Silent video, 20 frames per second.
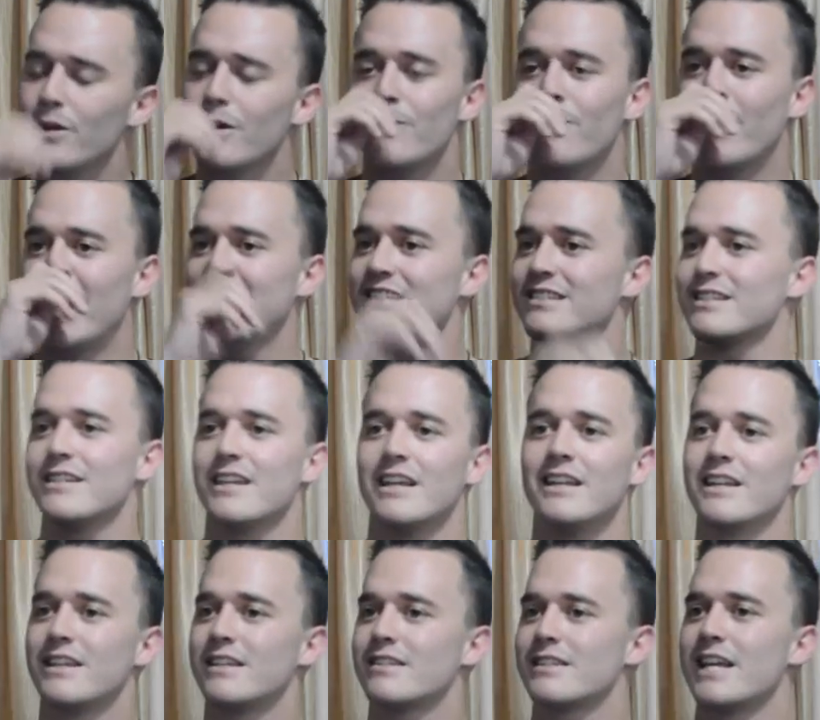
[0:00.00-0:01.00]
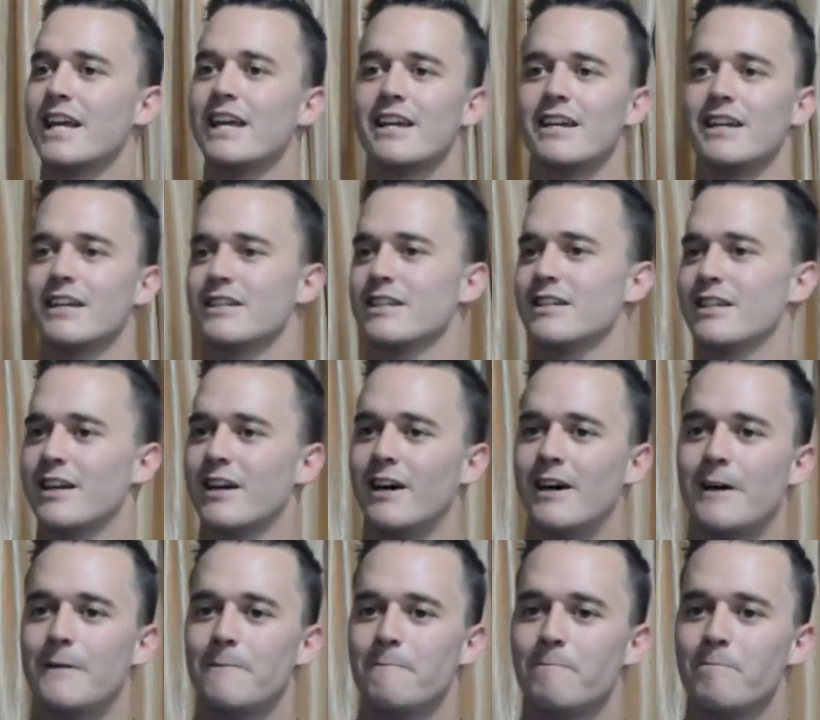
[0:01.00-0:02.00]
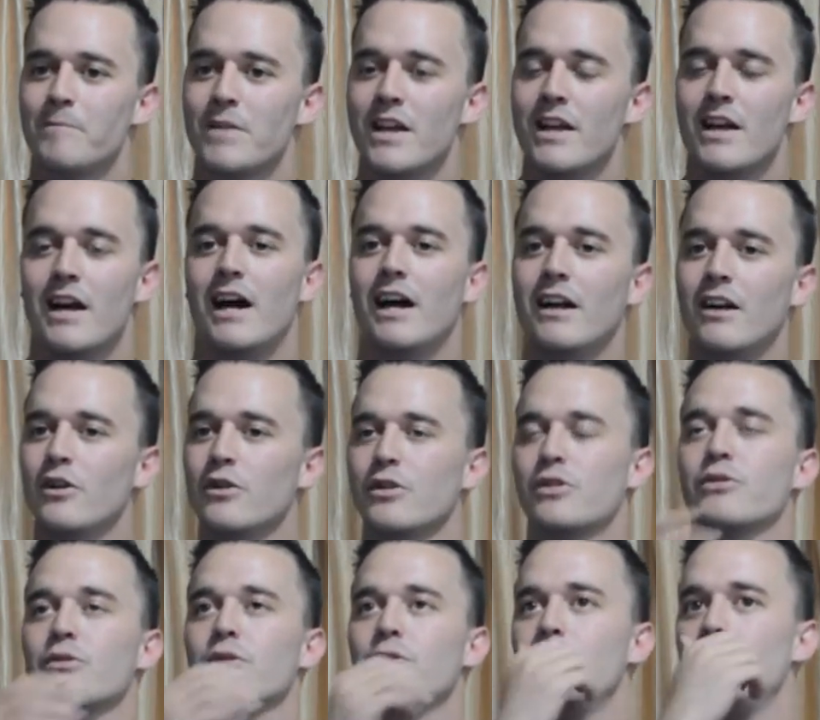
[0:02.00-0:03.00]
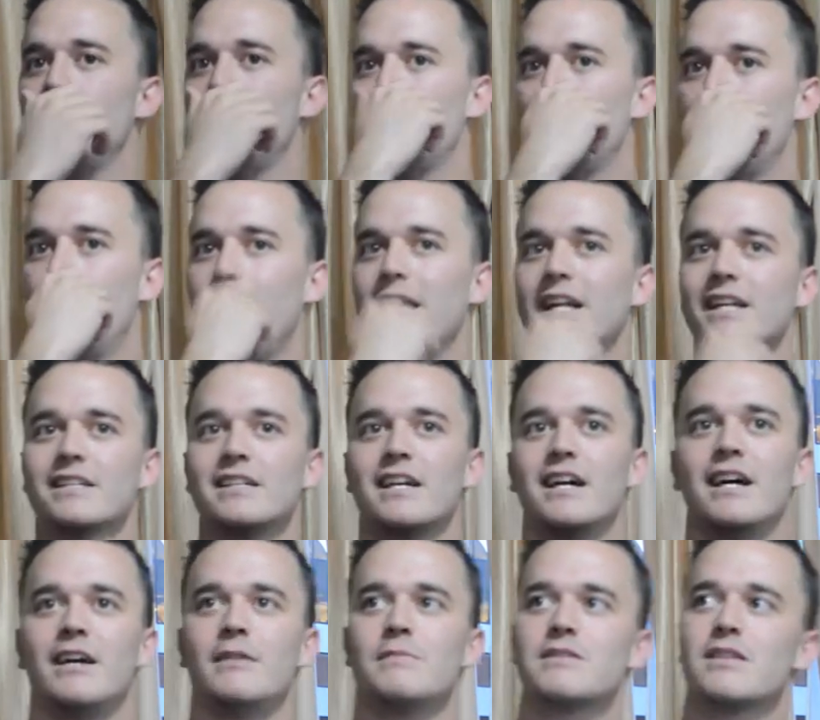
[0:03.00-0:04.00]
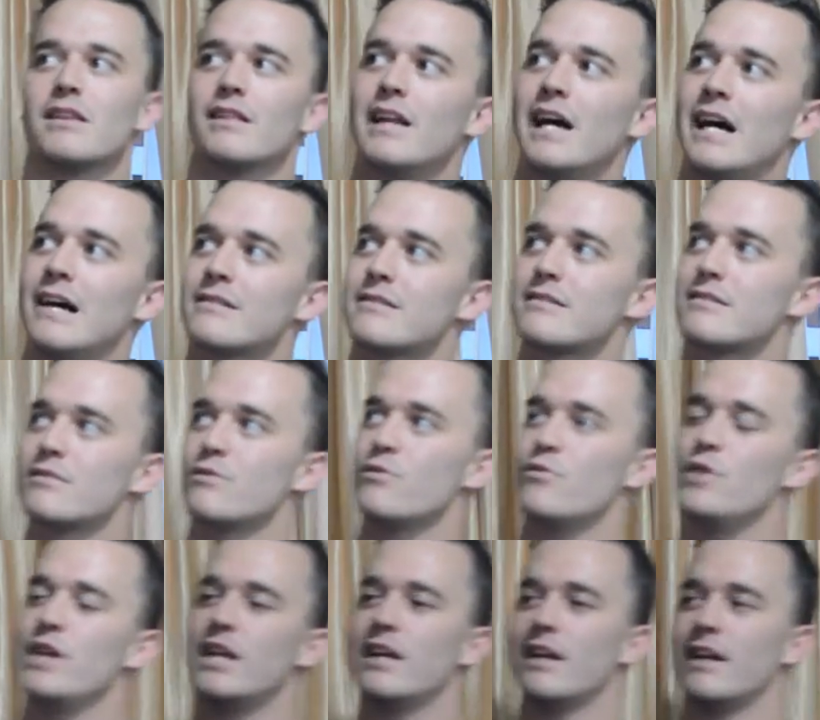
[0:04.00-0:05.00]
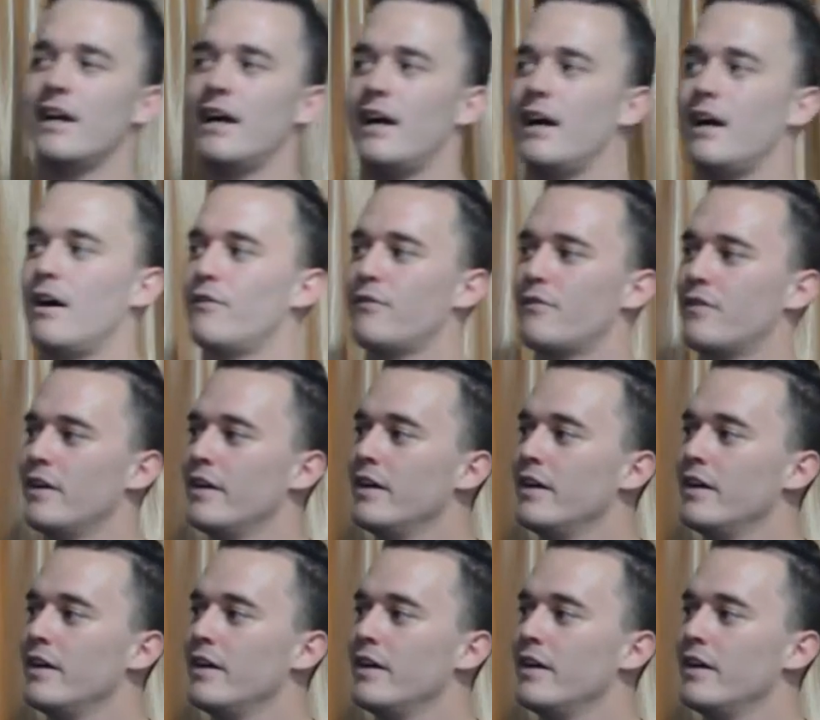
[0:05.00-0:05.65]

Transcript: the advice and stay connected to God. I know through many times the last week and a half,